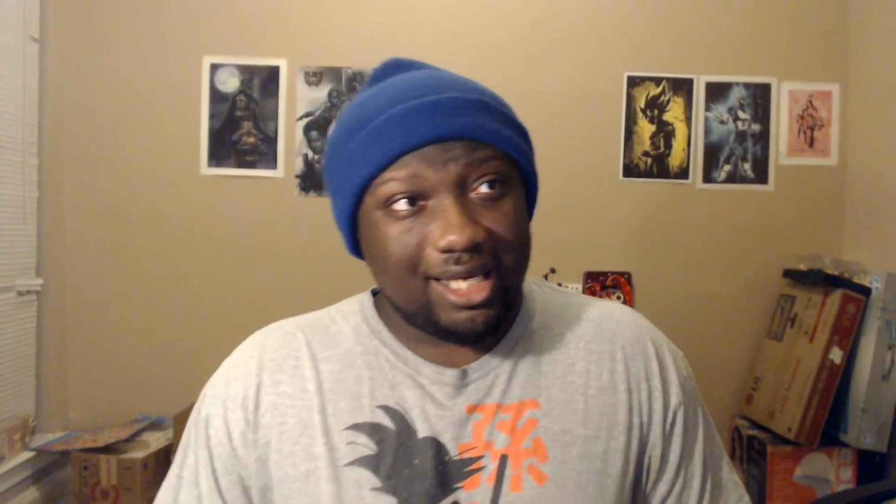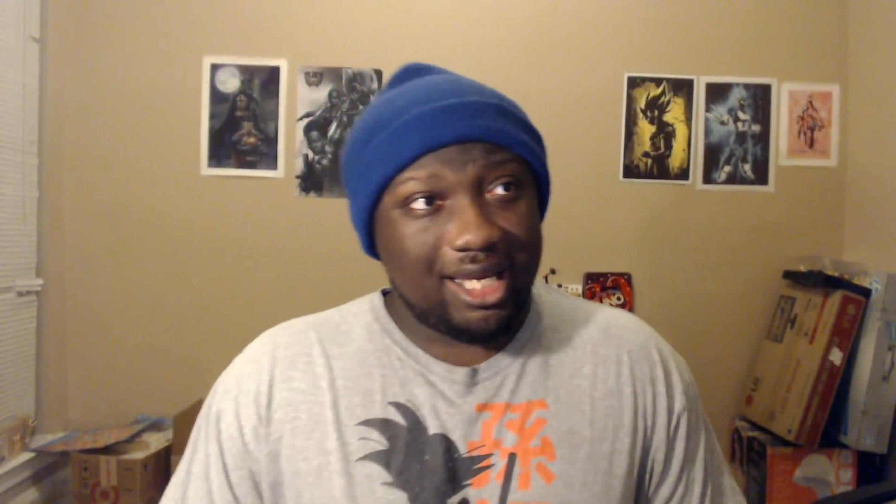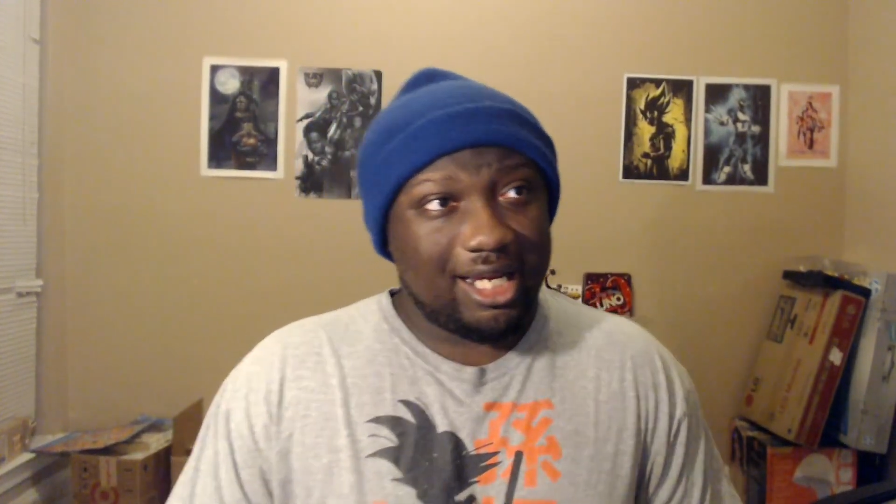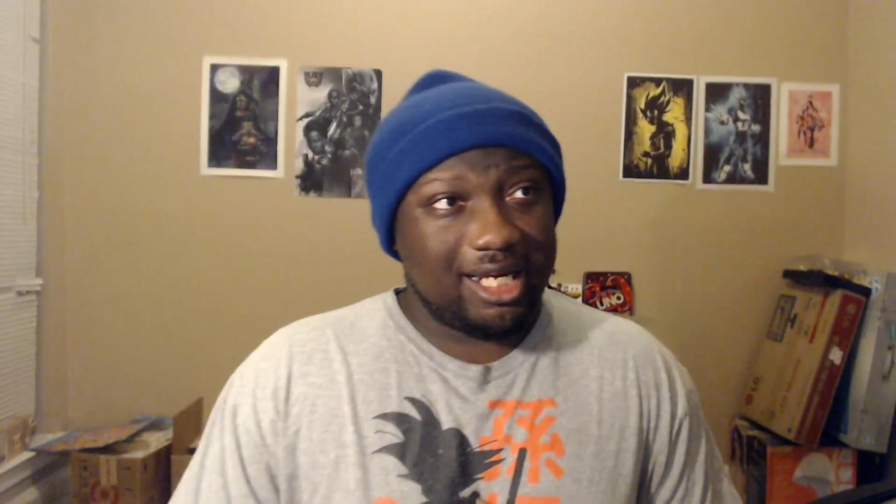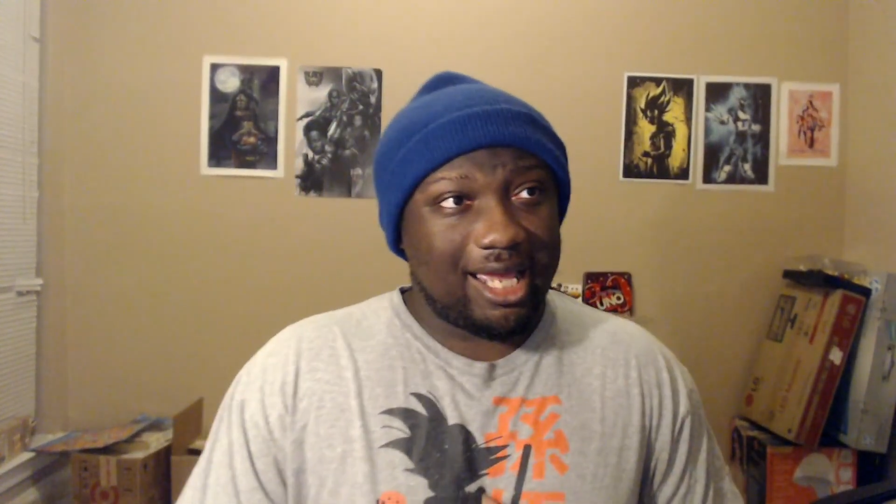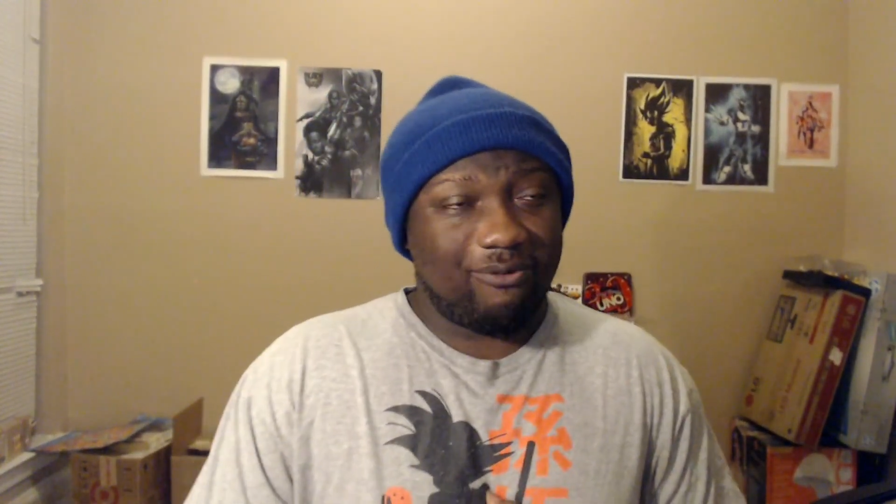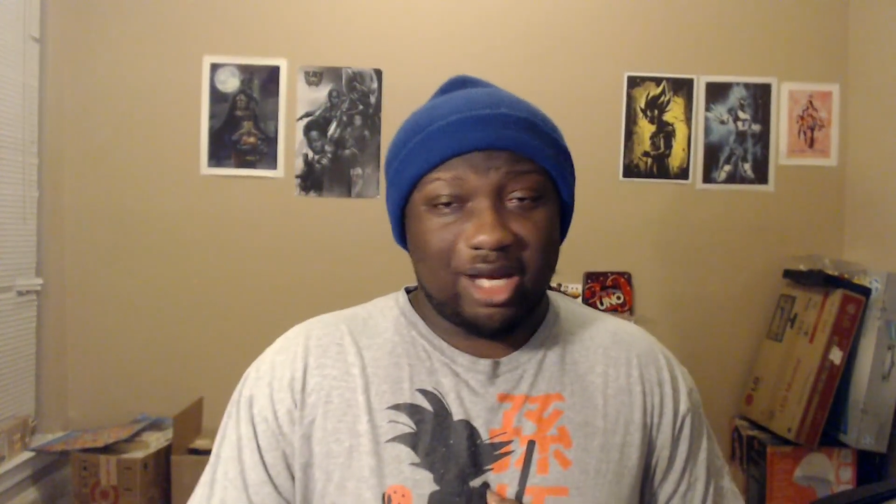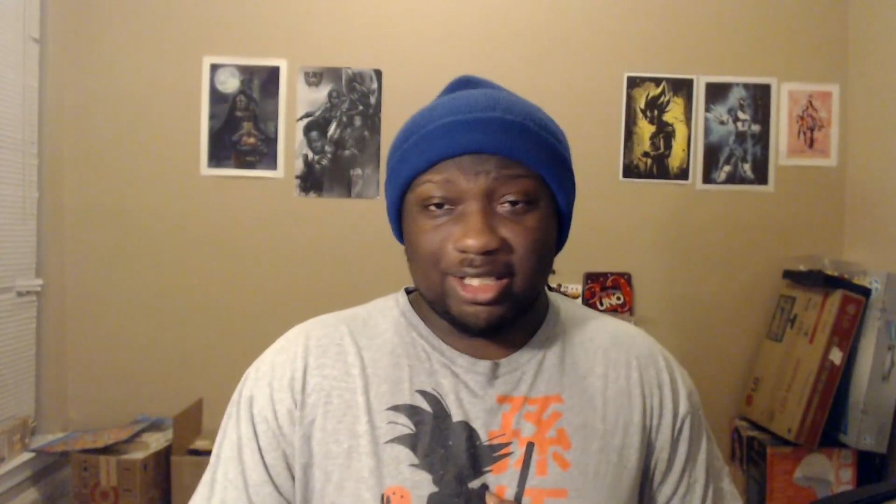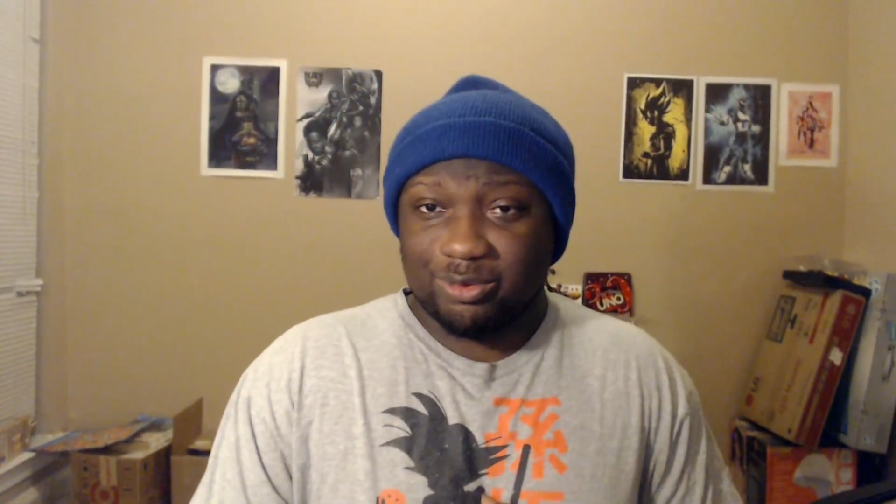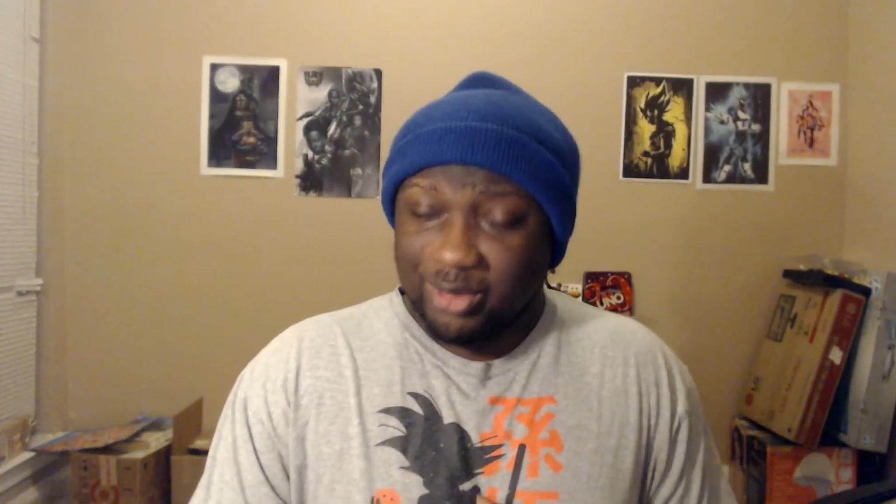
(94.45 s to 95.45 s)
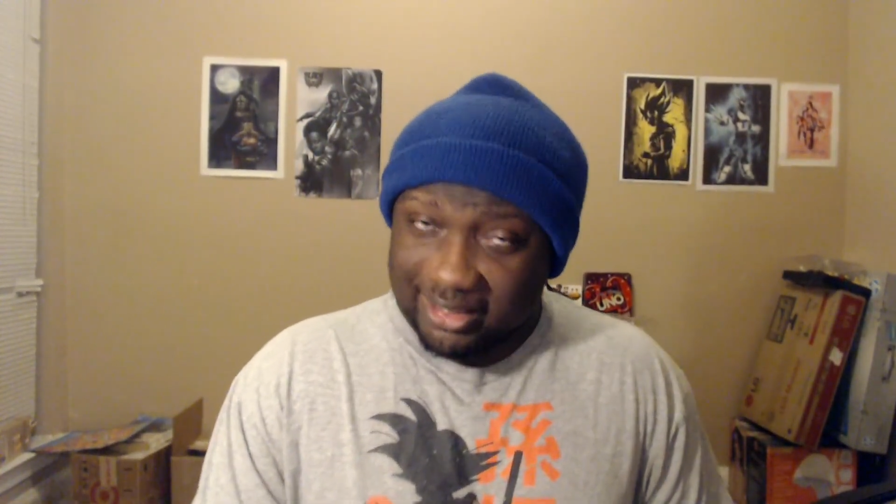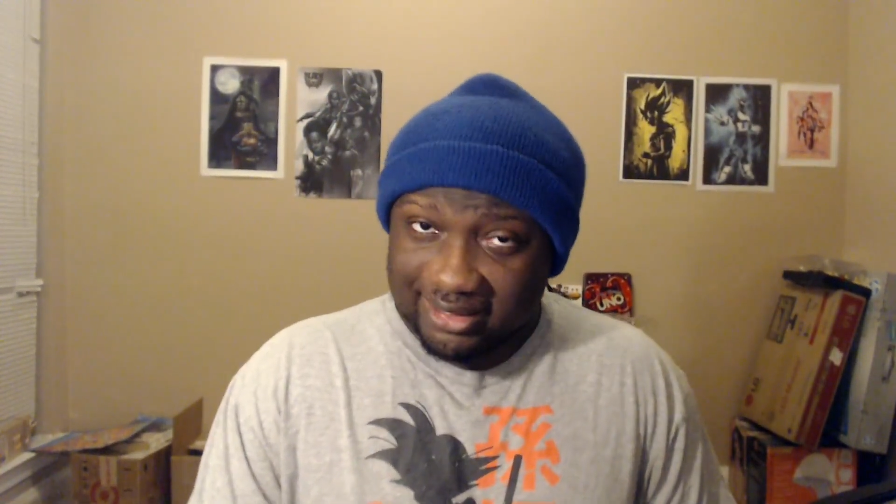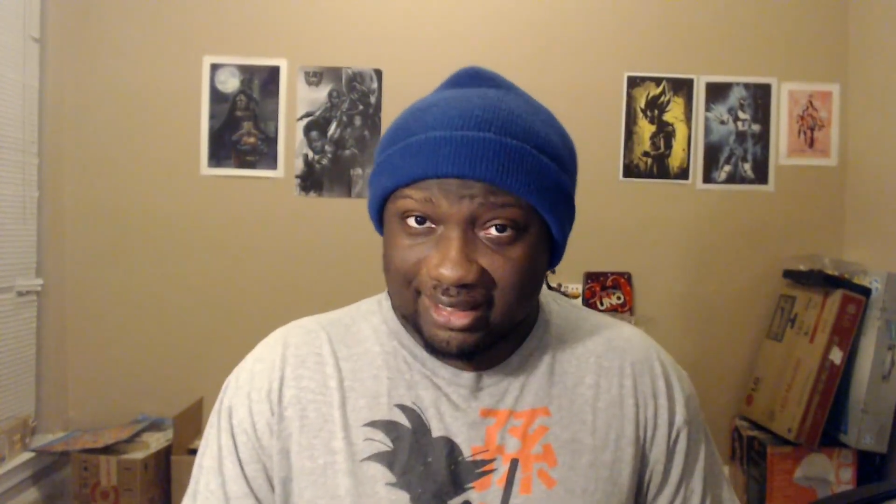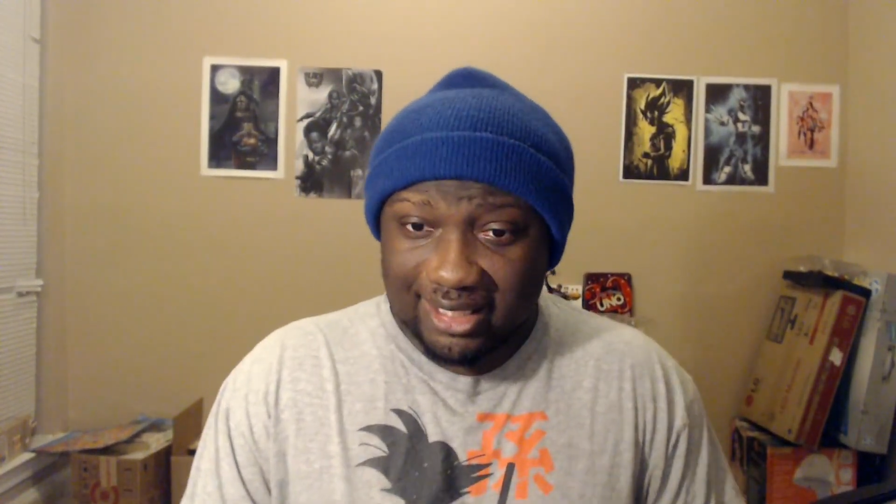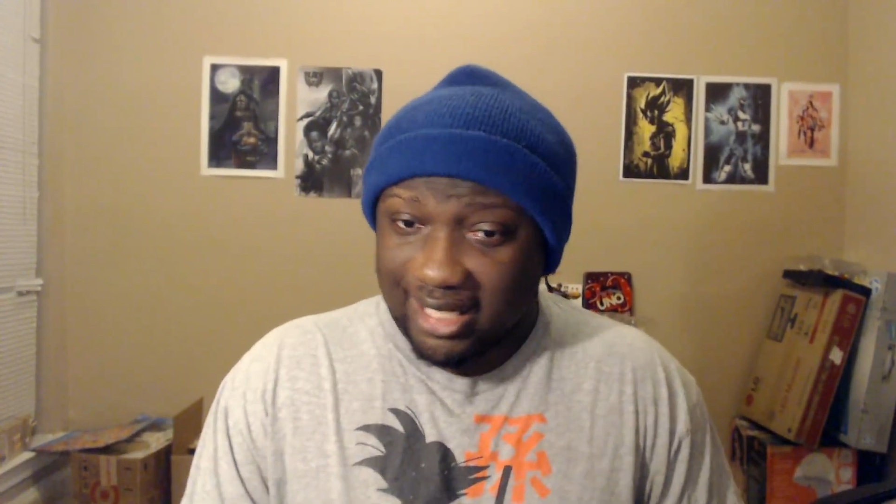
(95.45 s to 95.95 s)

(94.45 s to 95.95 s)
and I've watched it recently,